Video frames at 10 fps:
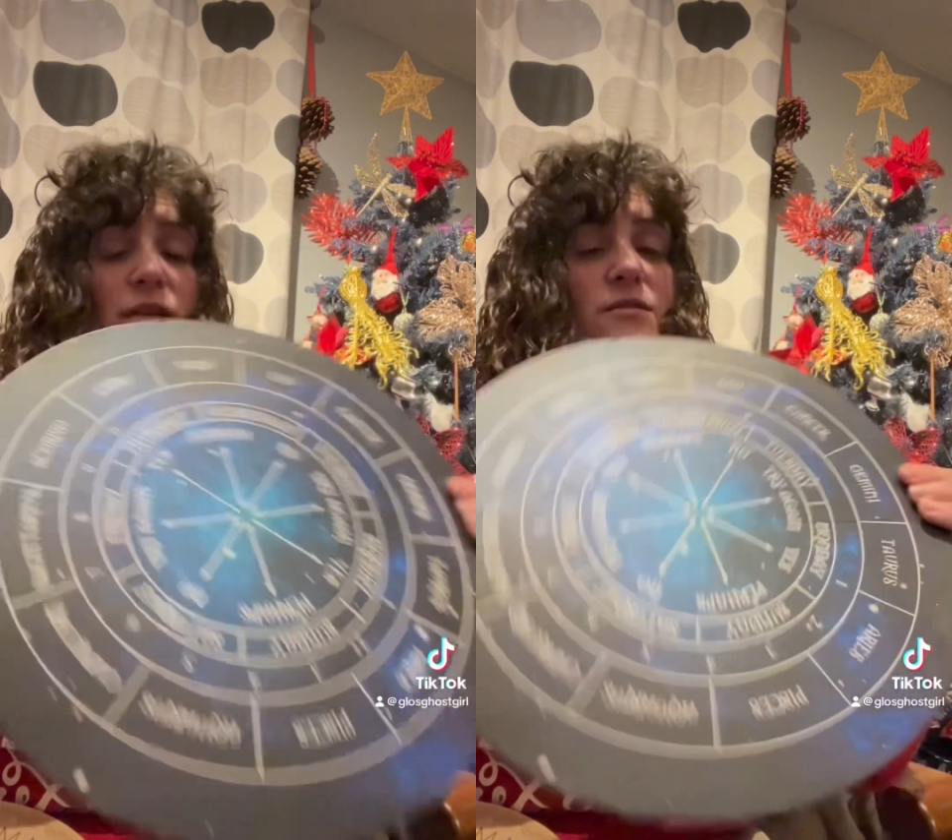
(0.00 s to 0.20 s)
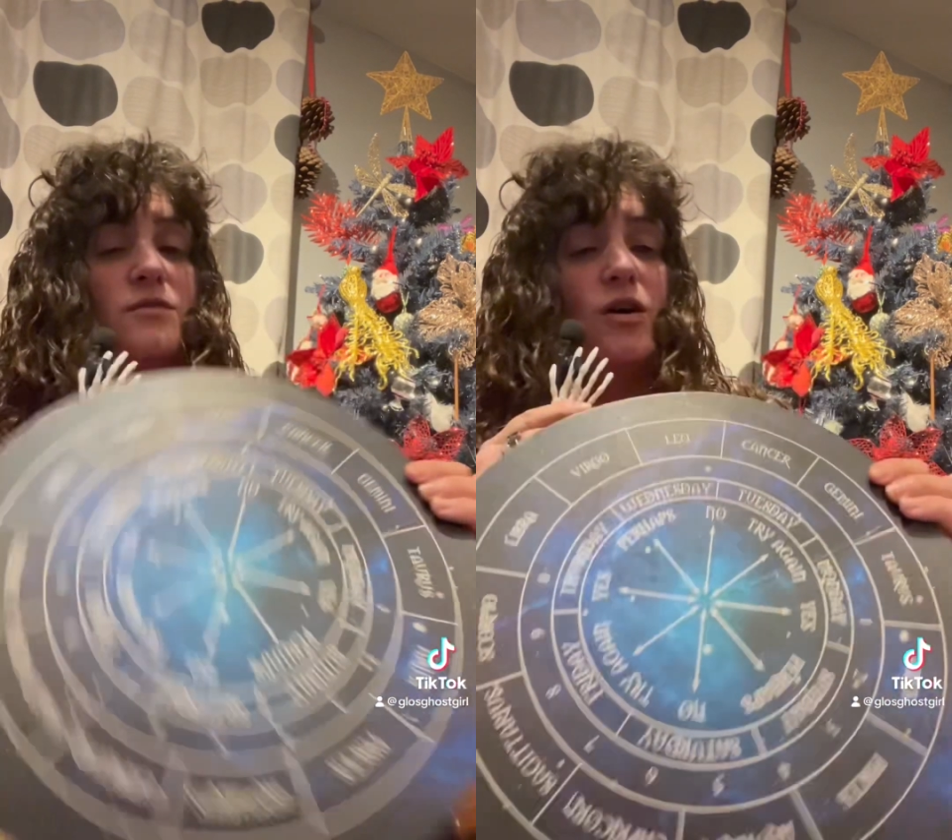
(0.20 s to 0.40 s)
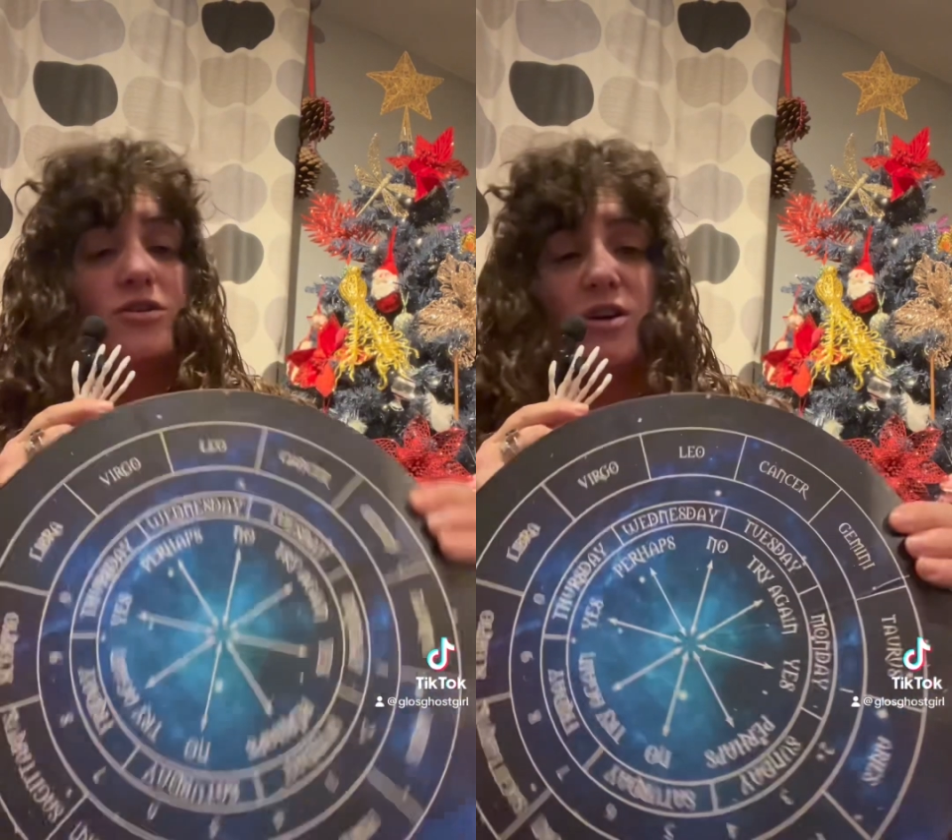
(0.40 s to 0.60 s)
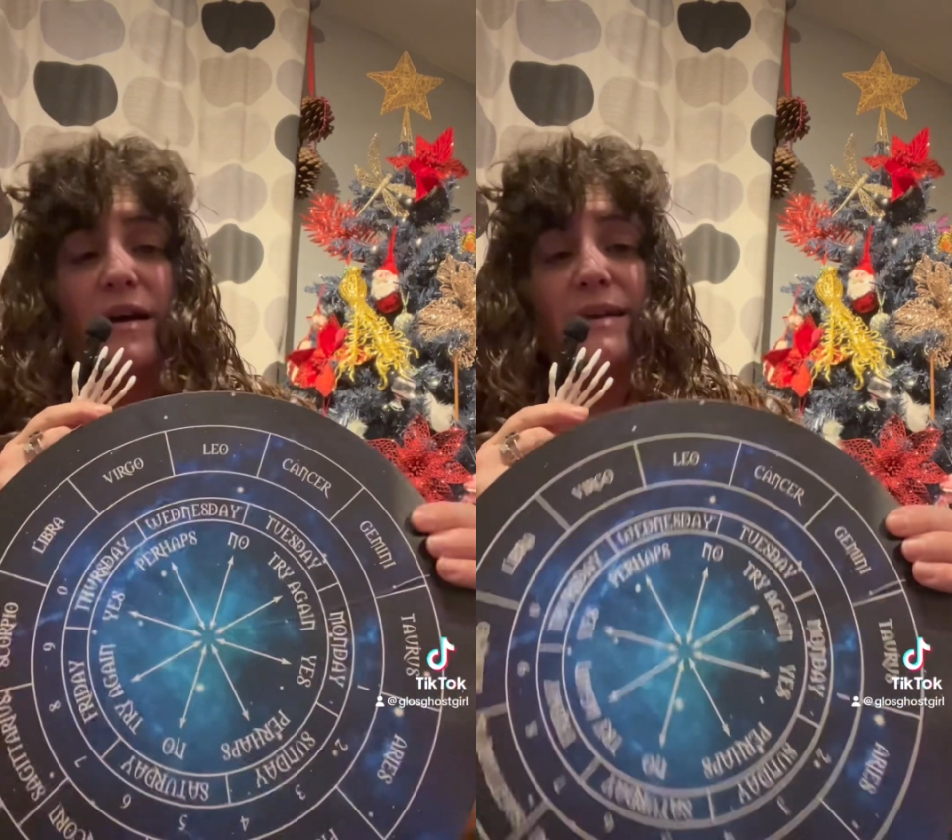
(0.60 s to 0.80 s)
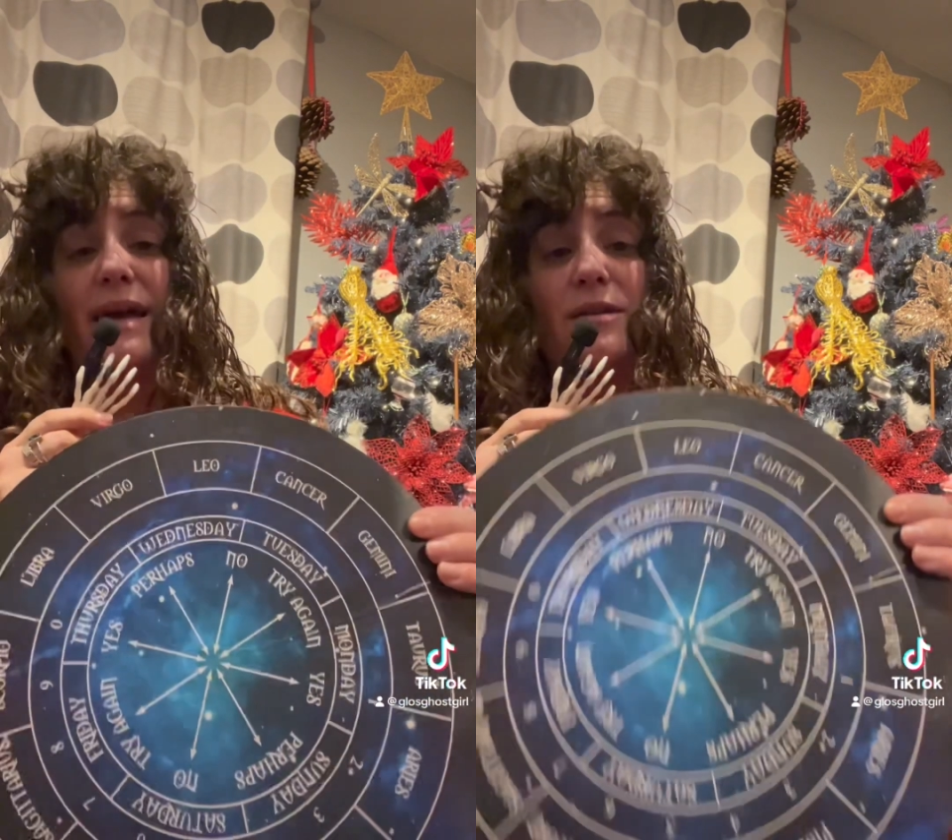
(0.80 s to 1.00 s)
you've got a try
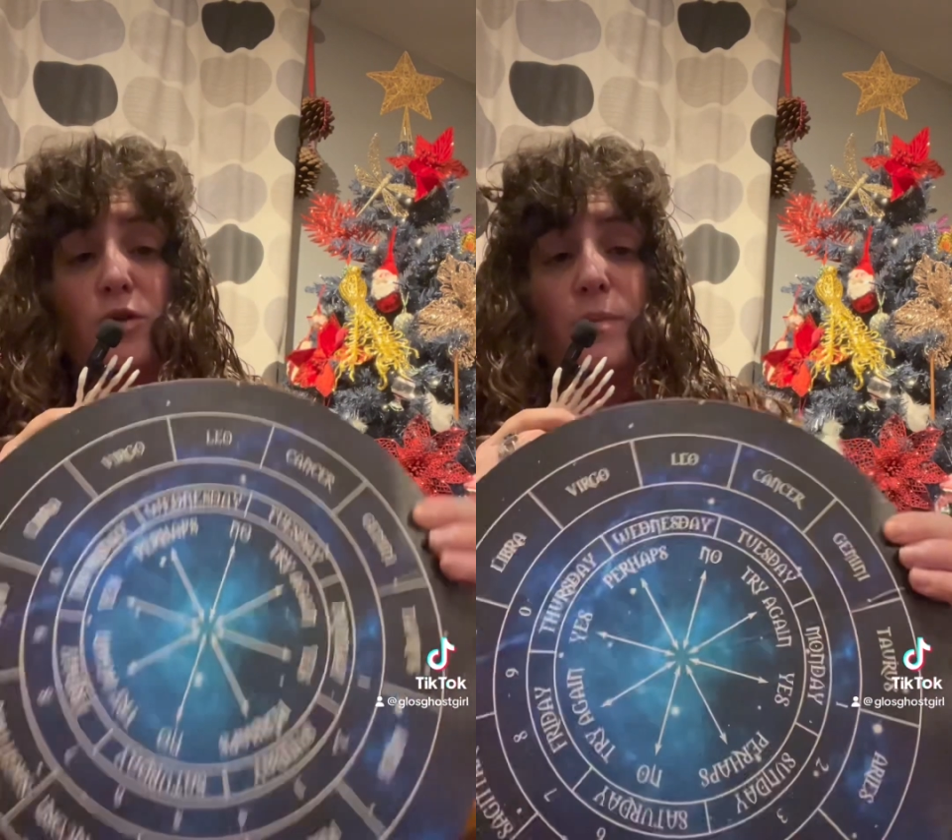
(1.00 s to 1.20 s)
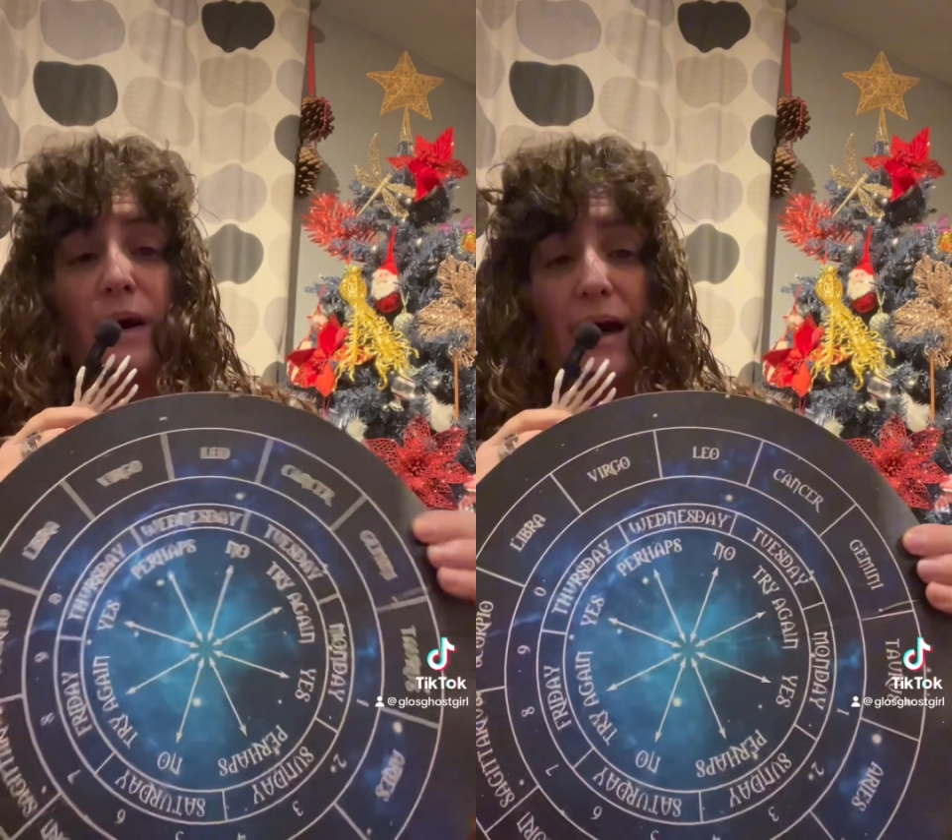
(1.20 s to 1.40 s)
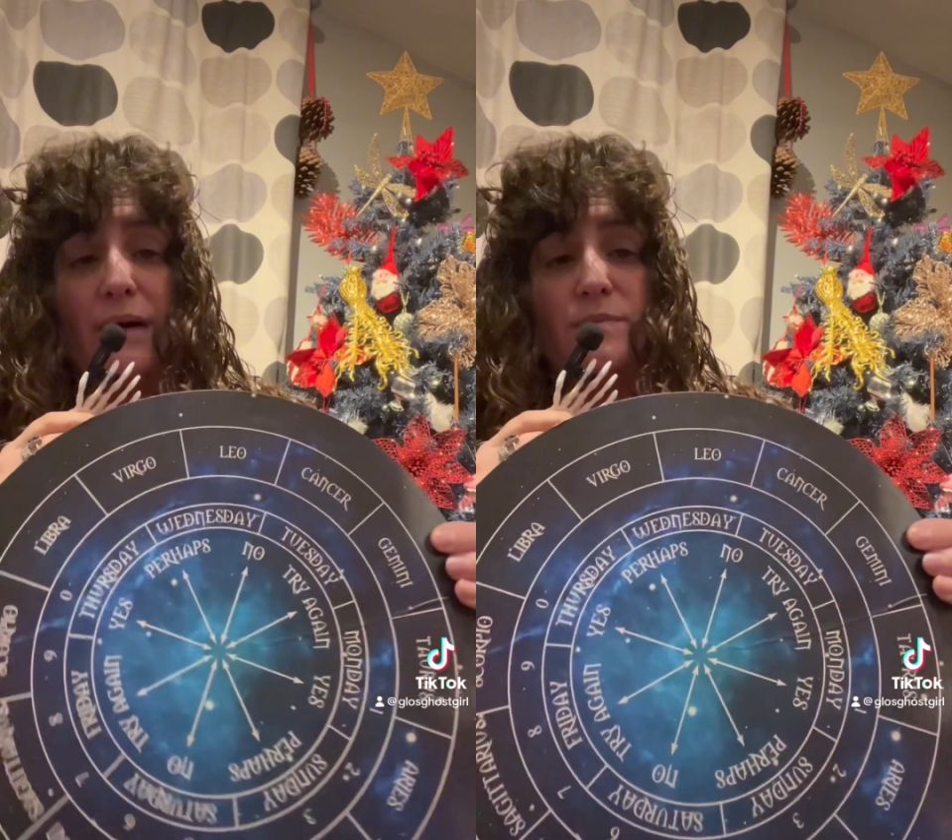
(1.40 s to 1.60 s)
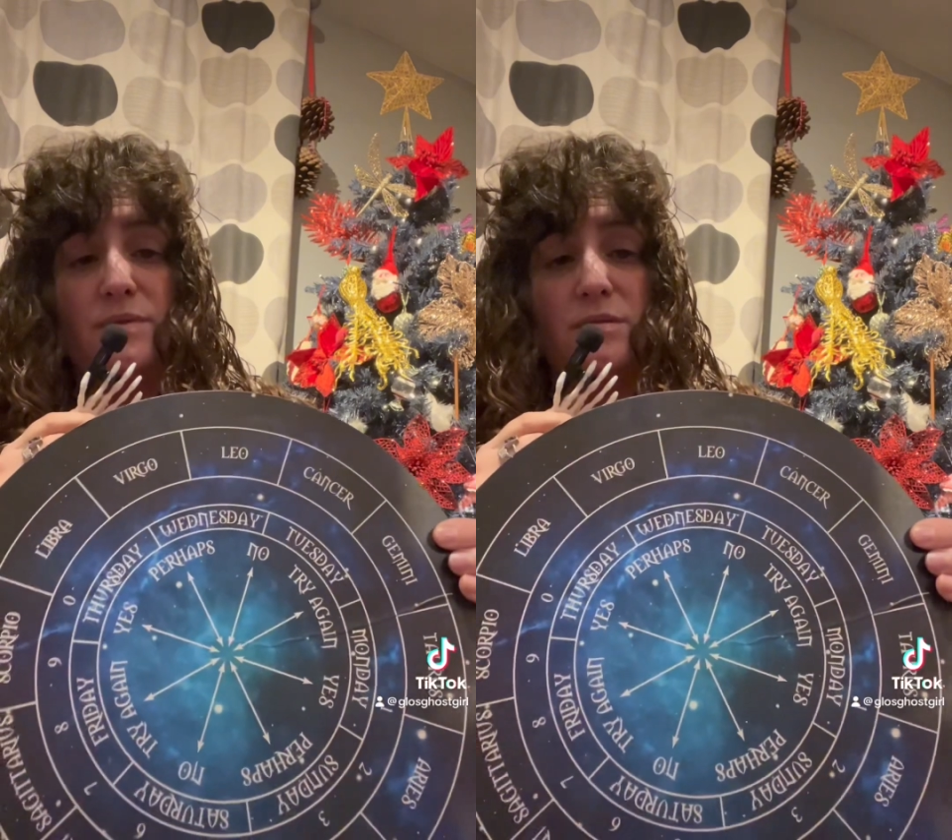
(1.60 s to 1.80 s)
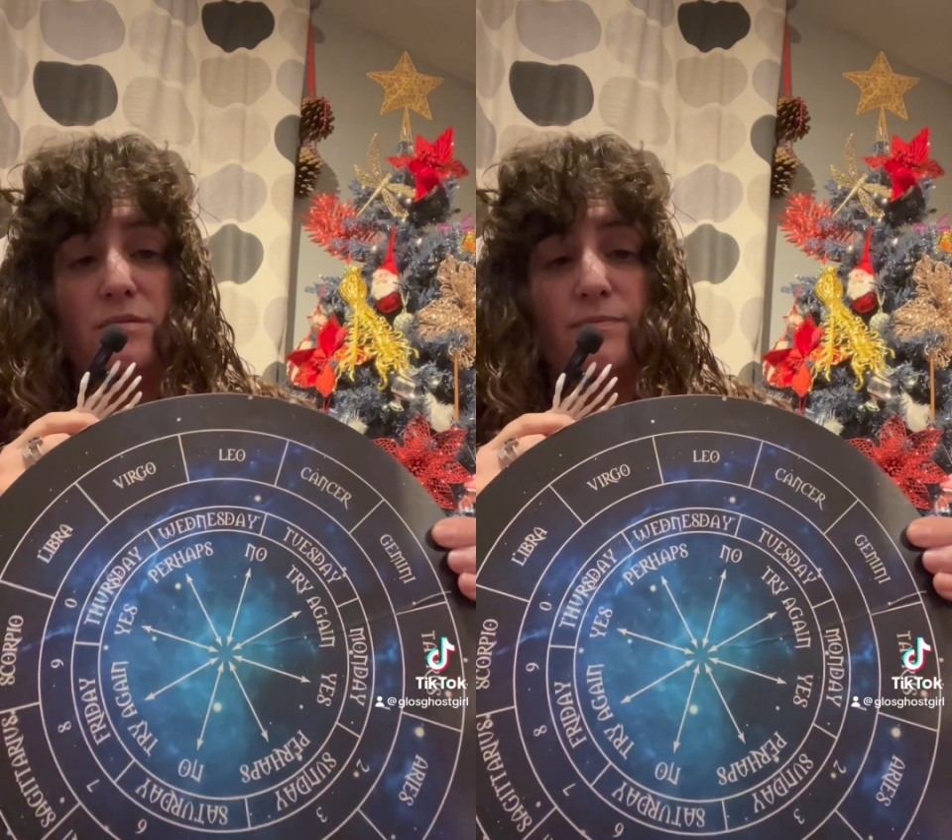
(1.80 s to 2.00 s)
again or perhaps.